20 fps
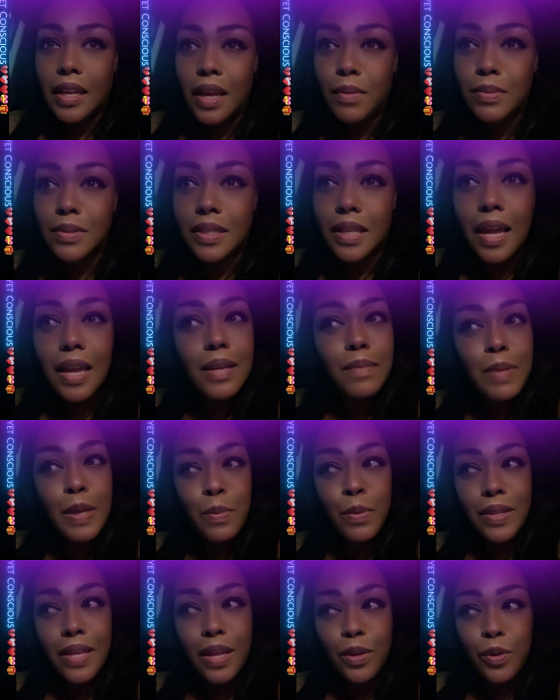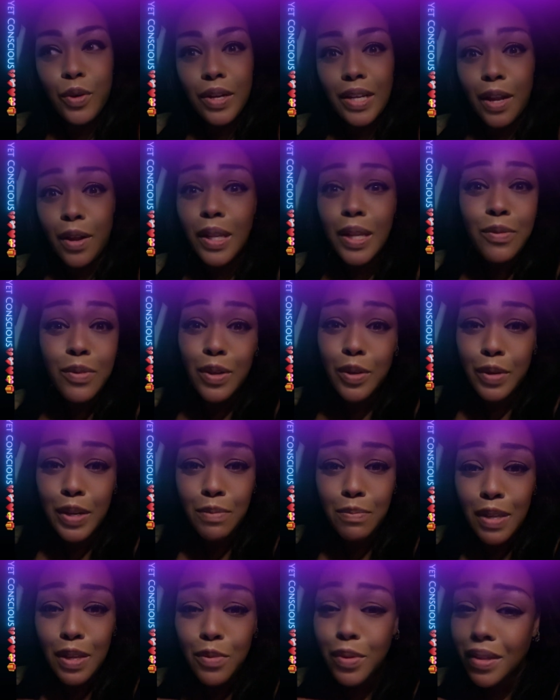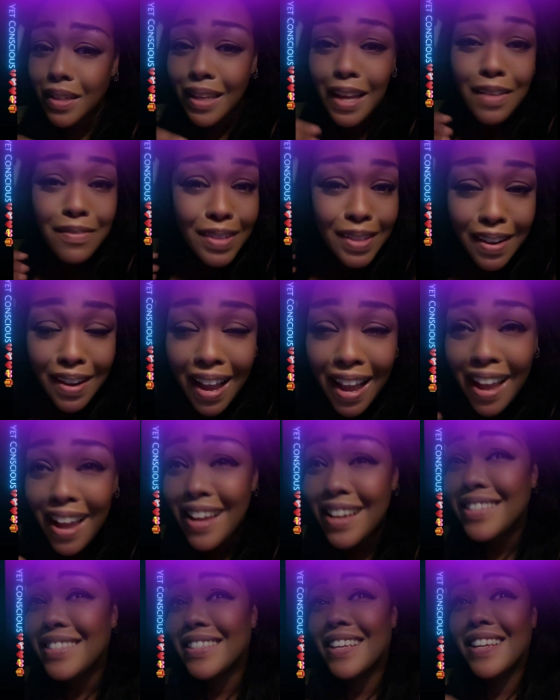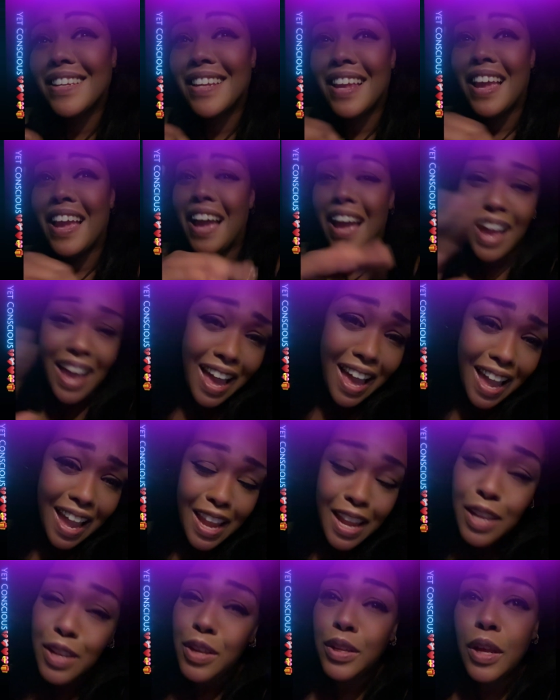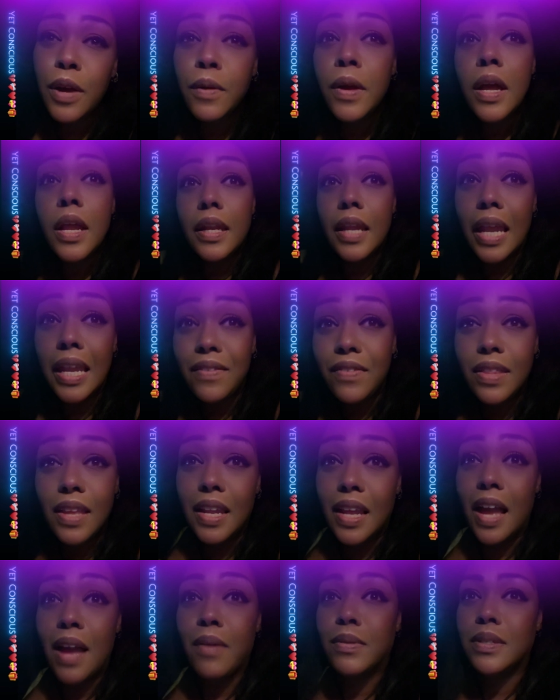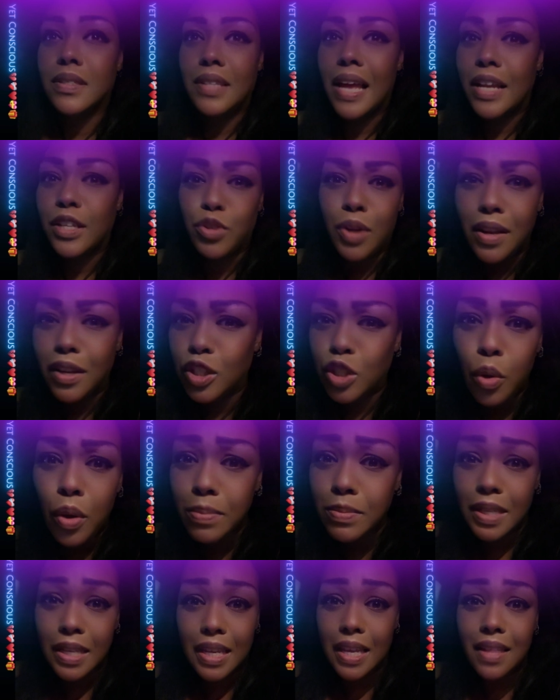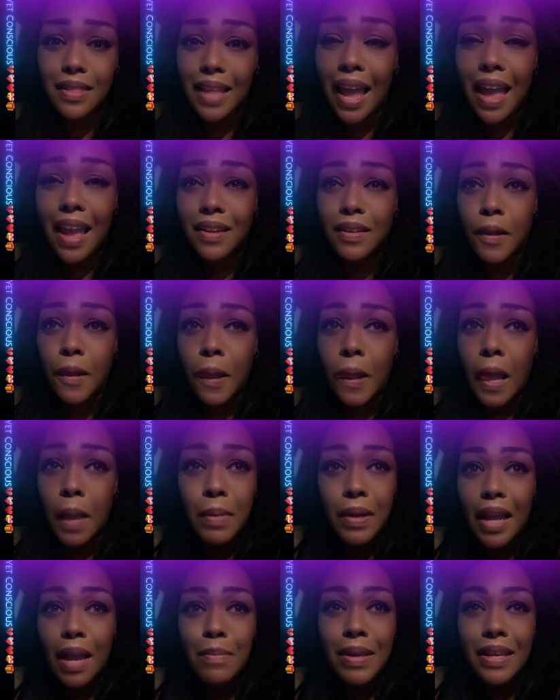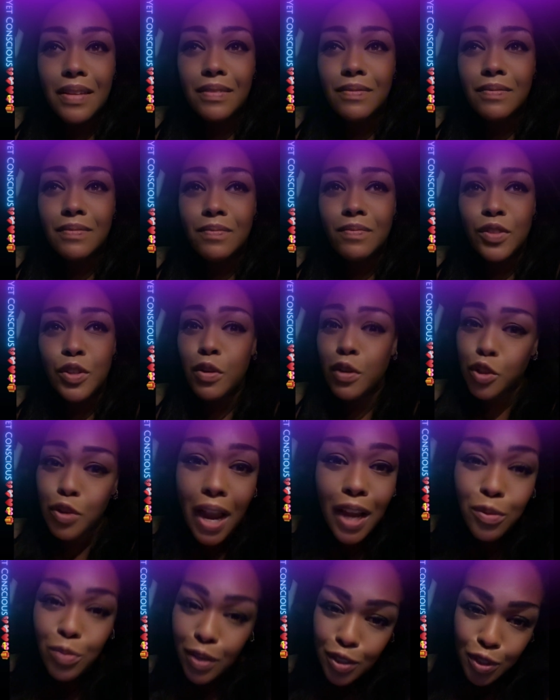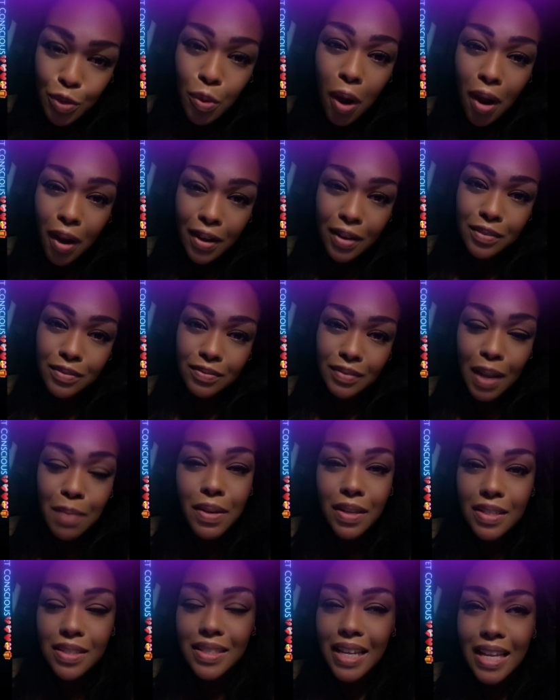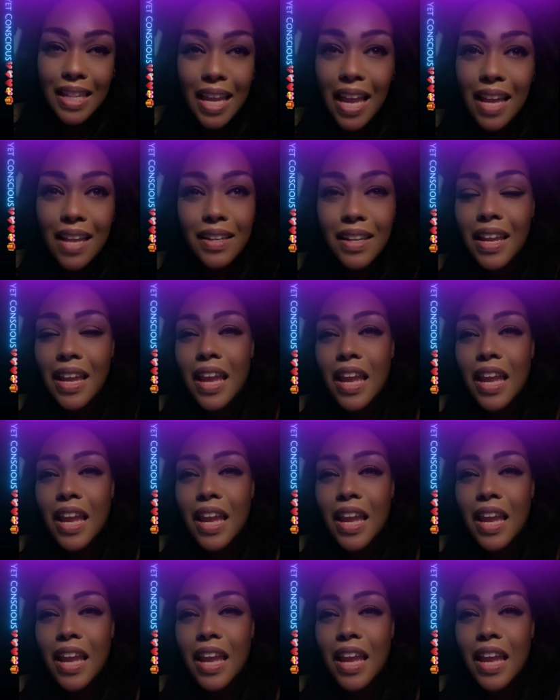I was like, people that ordinarily would greet me with love in their eyes and hi, and not even that I was like trying to show up to get that, but I mean, you attract what you are. I'm going to say that.